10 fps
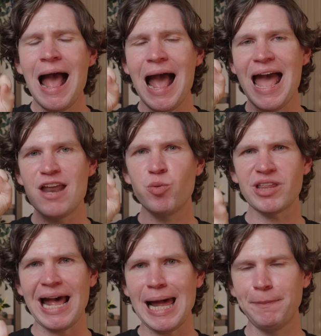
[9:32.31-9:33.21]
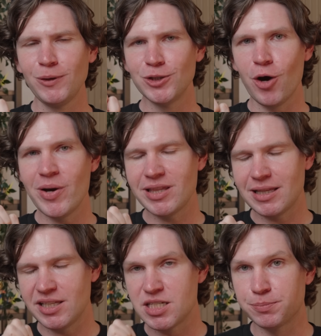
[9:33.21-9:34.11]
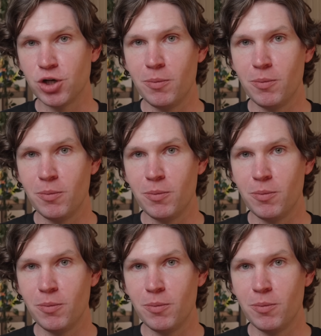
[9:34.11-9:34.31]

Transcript: And with Apple knowing that these Pro